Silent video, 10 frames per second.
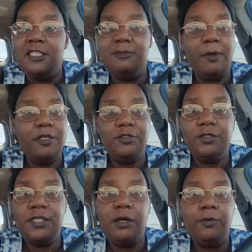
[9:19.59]
Smart
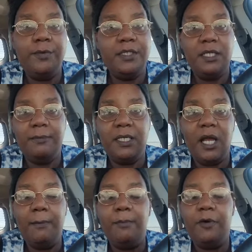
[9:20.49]
Source out,
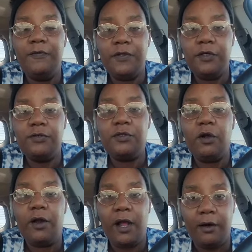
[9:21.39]
RetailMeNot, both of those
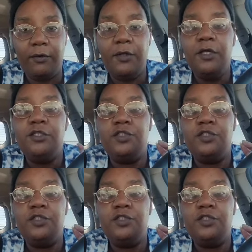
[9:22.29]
are out.